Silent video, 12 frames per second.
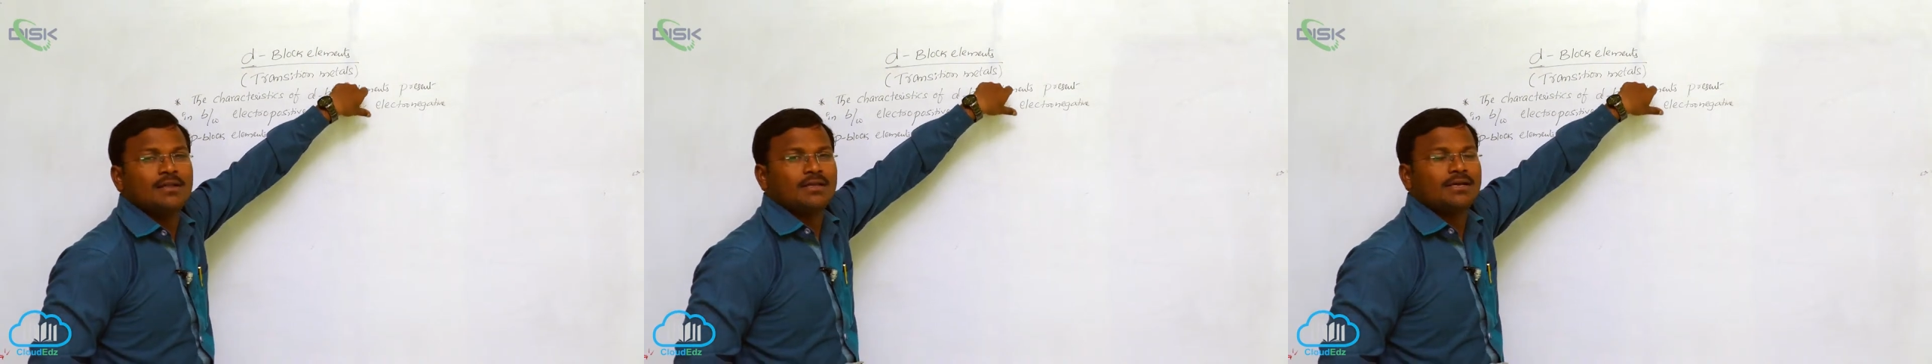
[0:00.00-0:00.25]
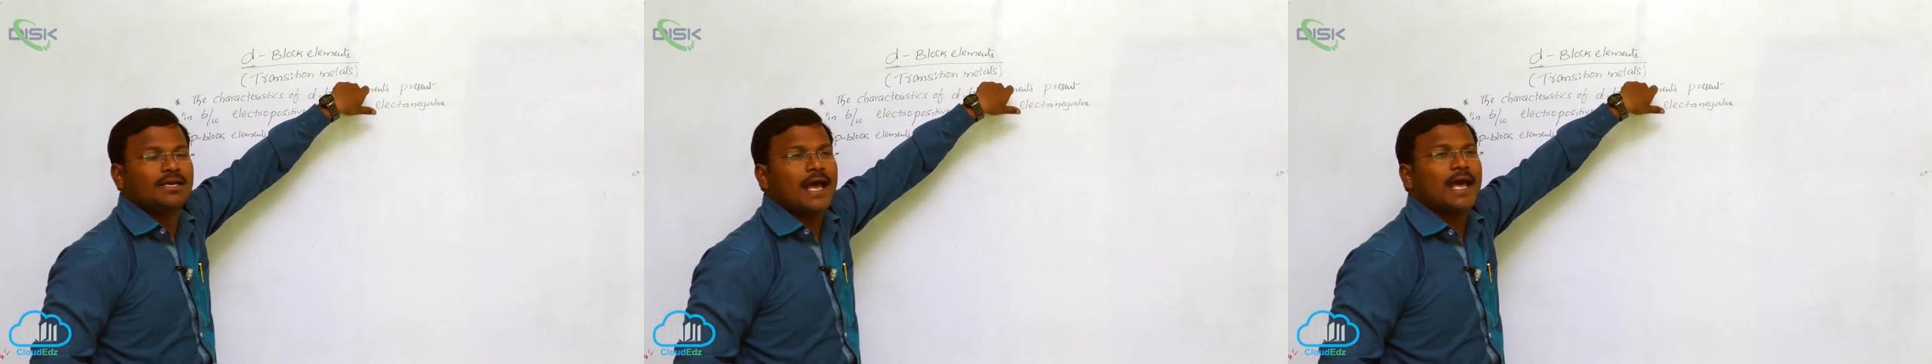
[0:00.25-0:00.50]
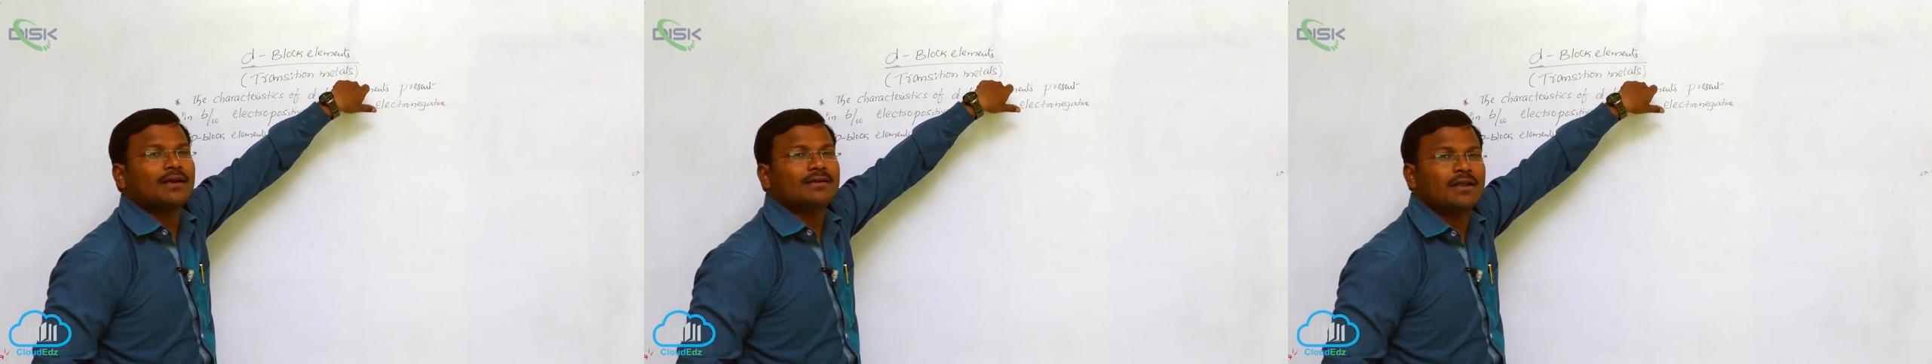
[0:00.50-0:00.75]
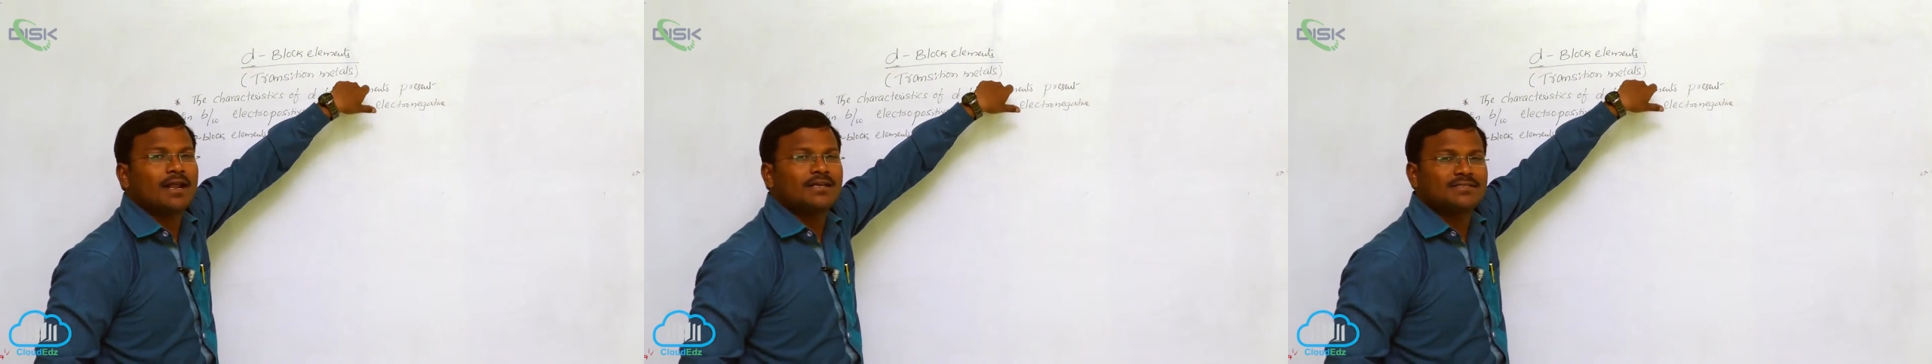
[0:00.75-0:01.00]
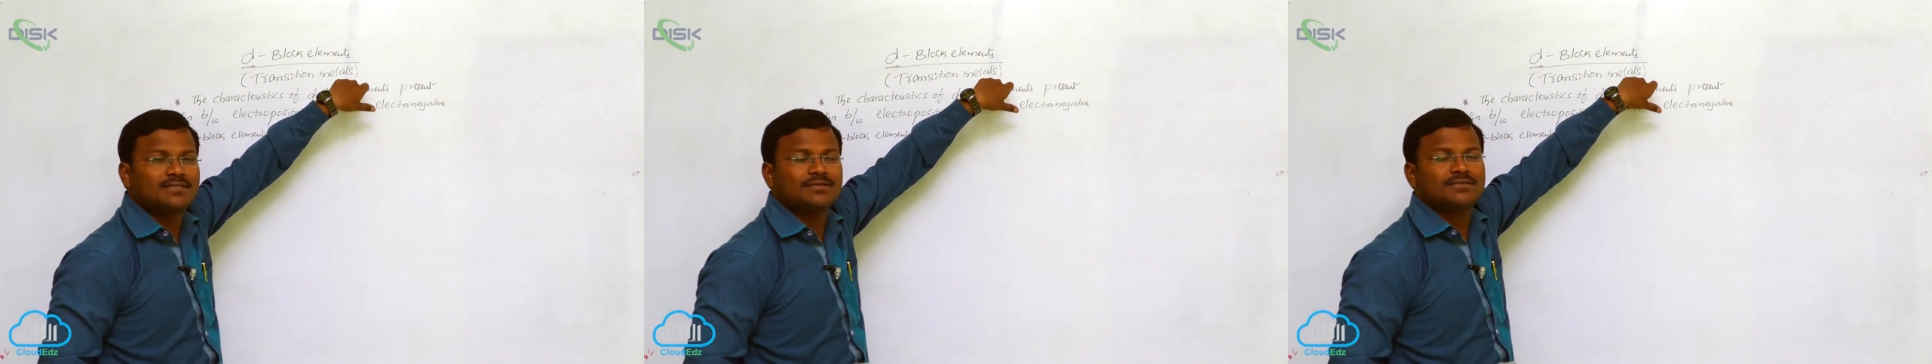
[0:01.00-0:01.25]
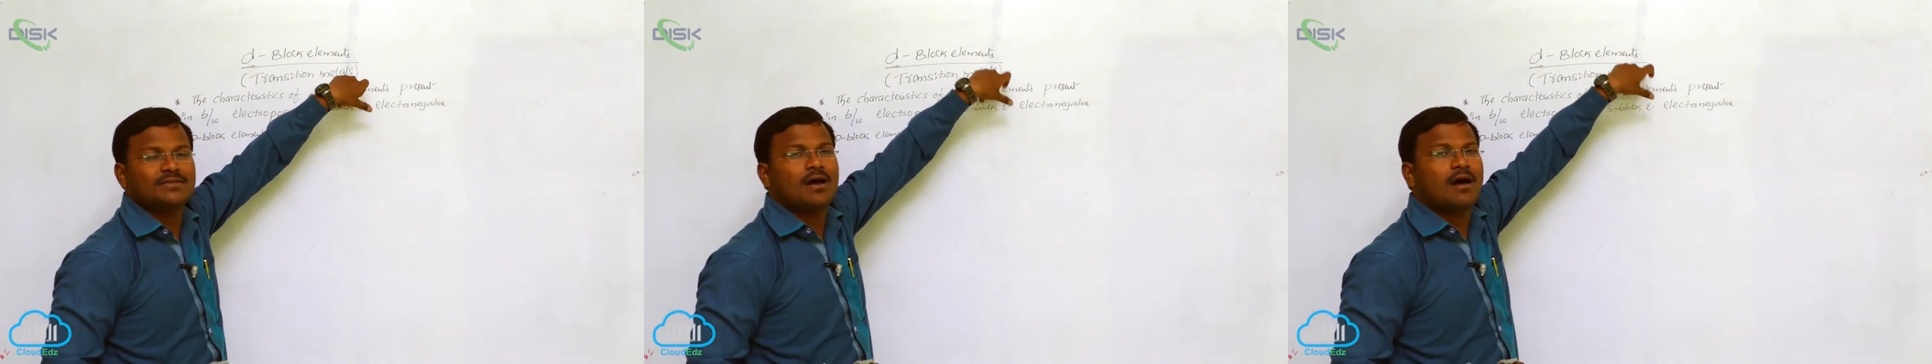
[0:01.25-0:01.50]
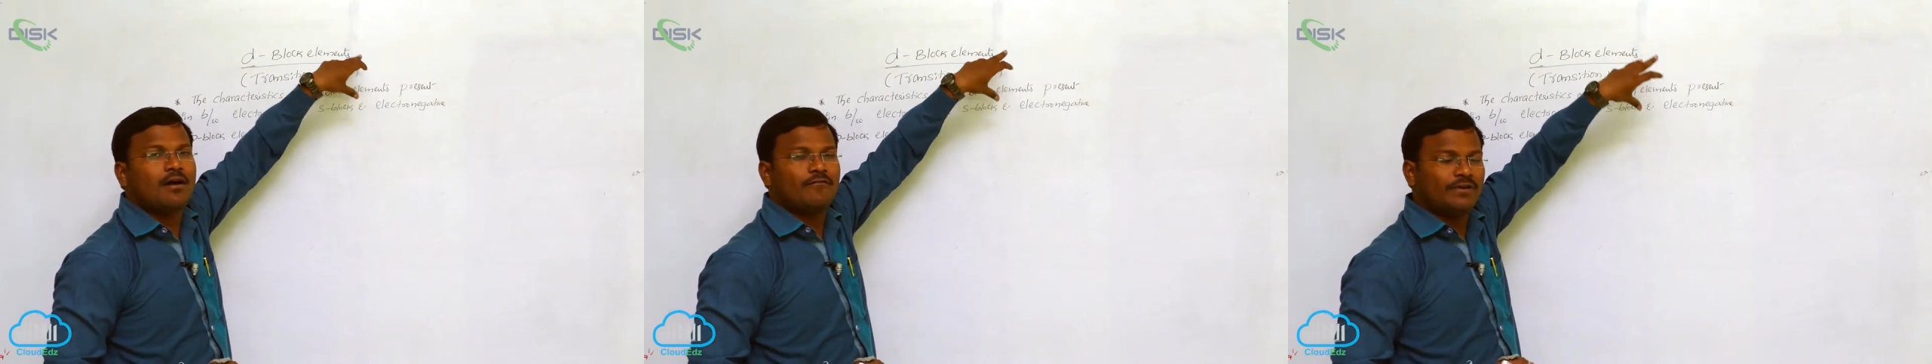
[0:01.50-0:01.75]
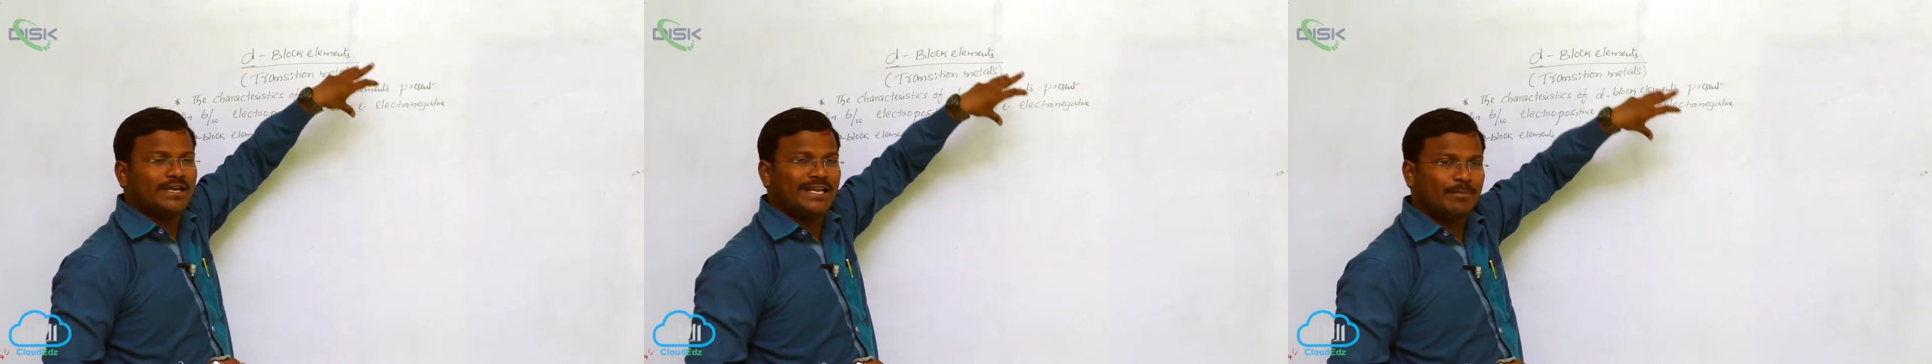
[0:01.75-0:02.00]
The characteristics
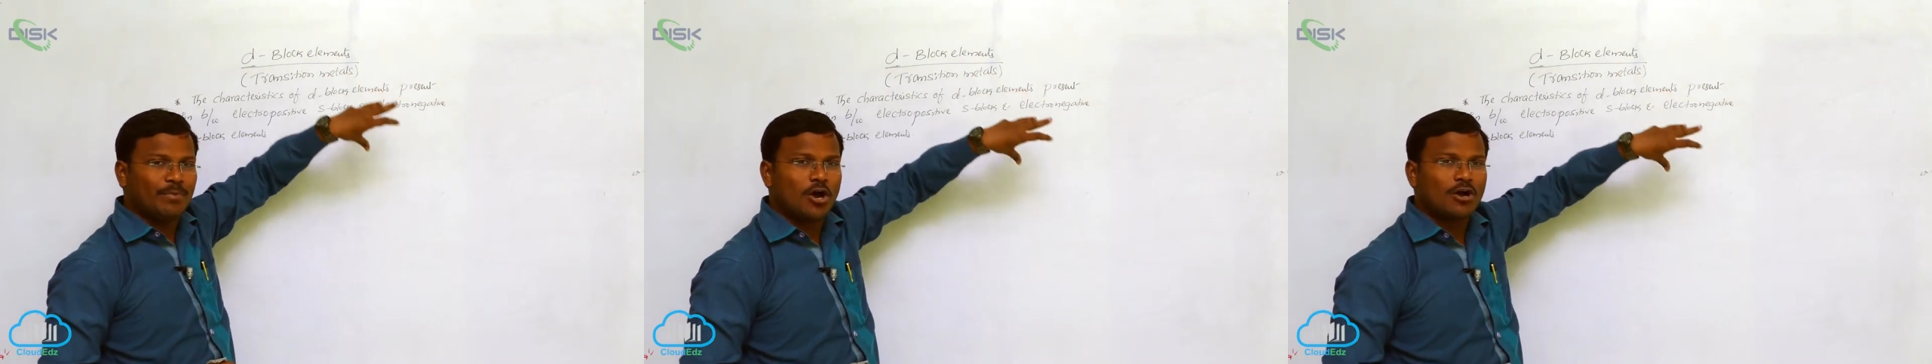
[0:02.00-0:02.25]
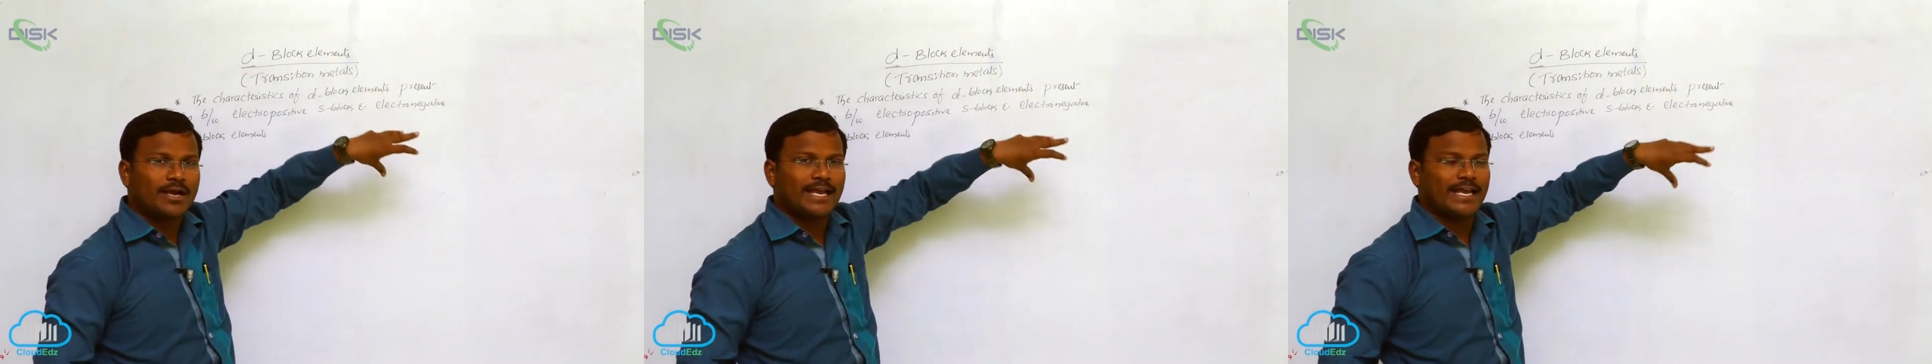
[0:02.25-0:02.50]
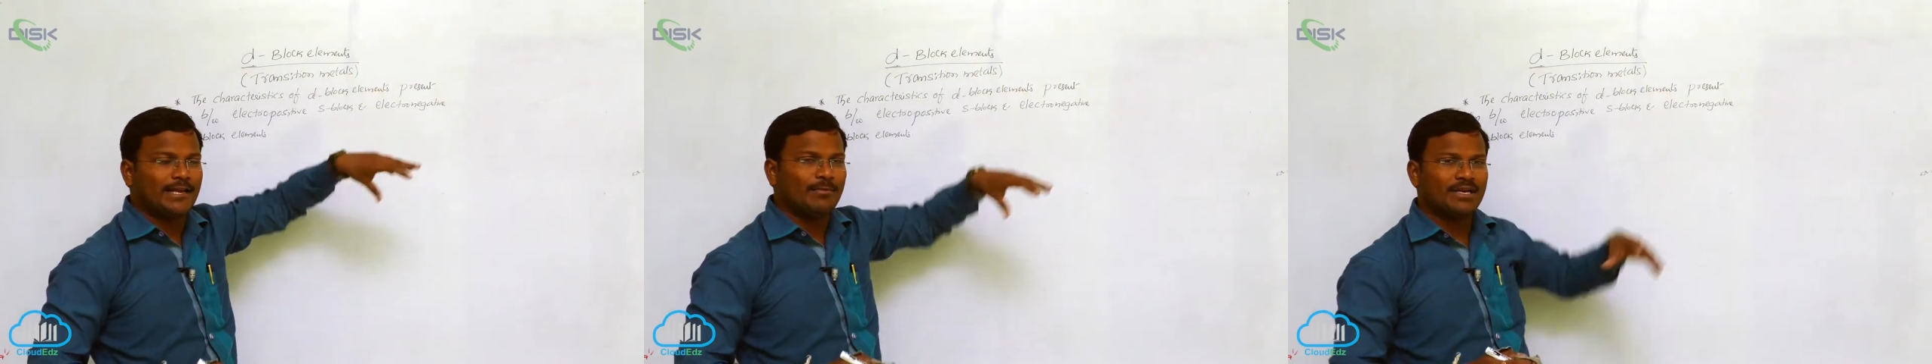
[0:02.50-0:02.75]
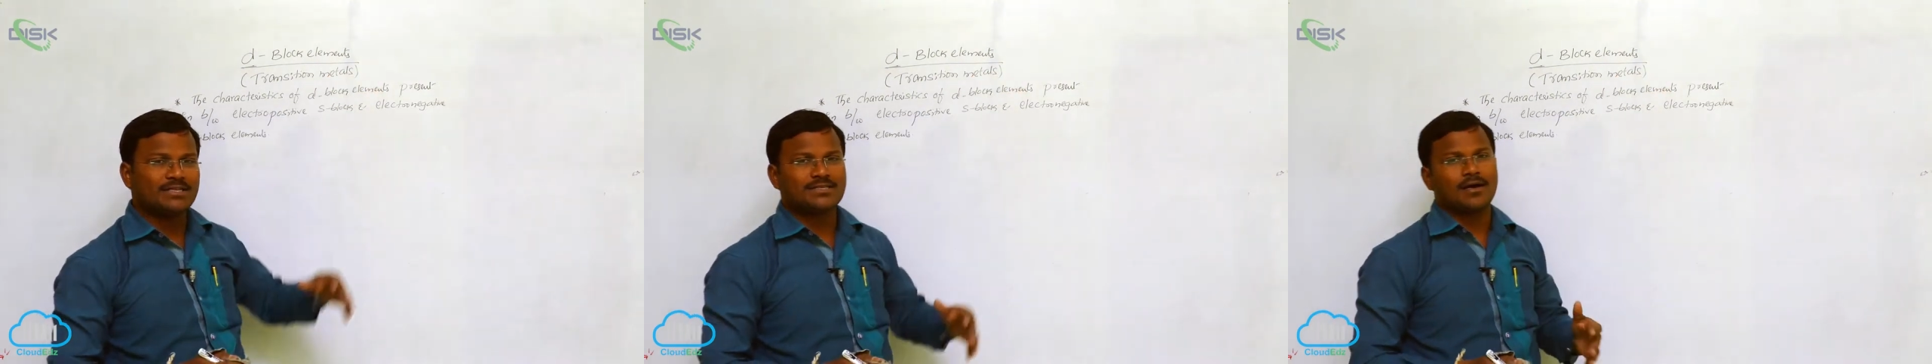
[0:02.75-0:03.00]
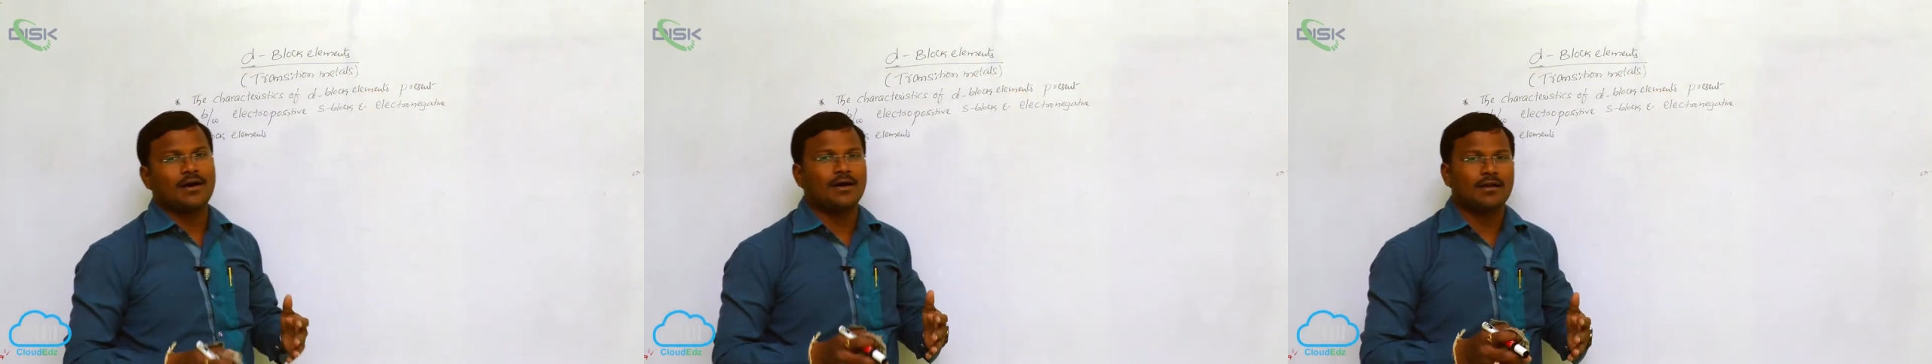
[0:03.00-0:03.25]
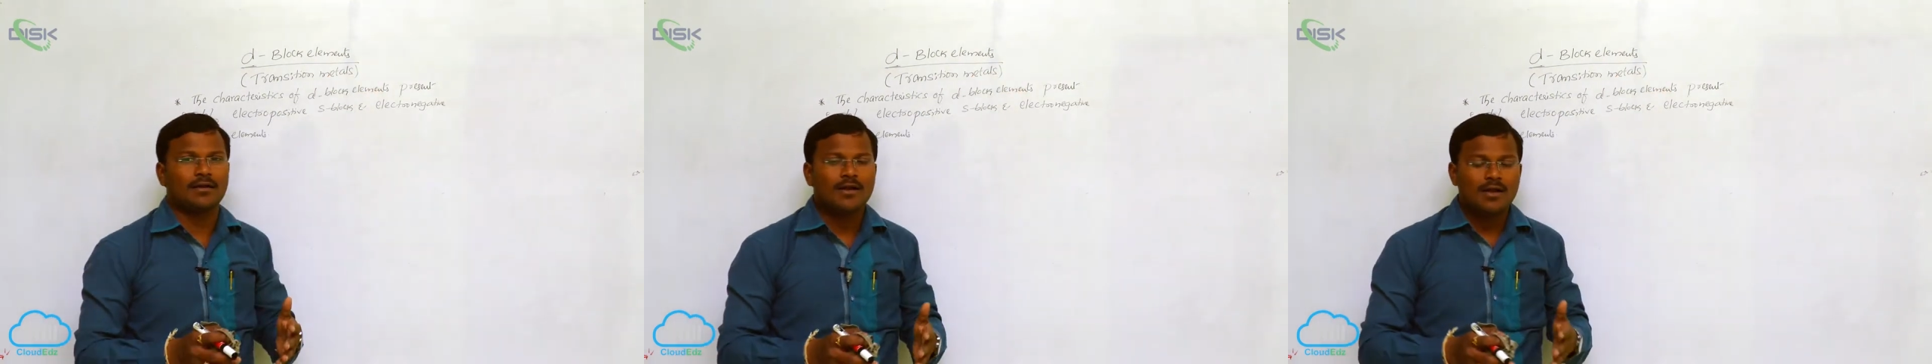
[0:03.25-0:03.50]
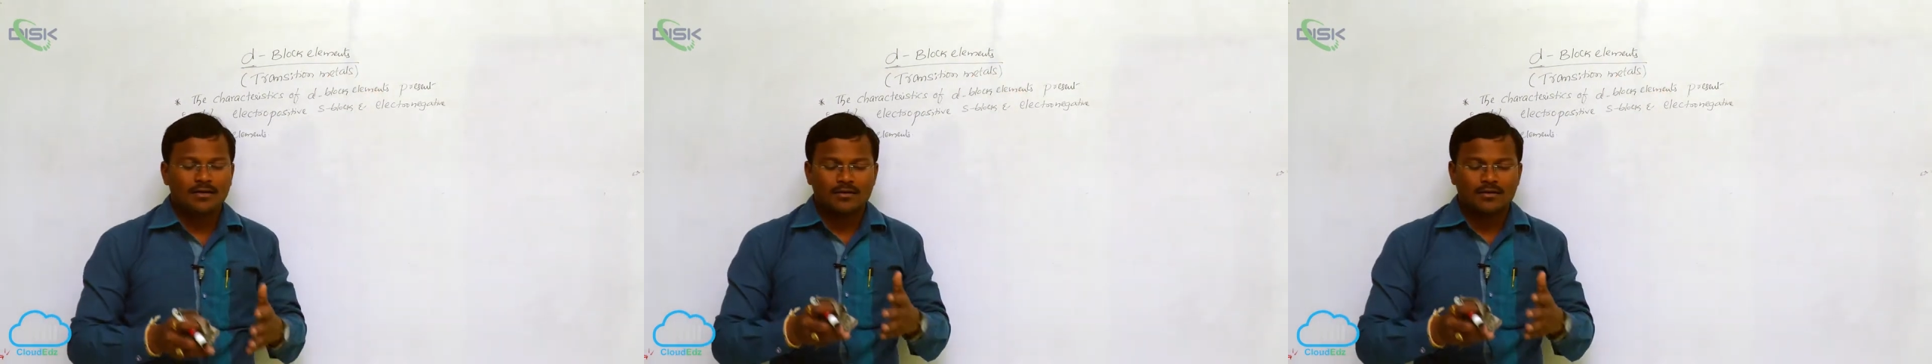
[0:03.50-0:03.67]
of D block elements are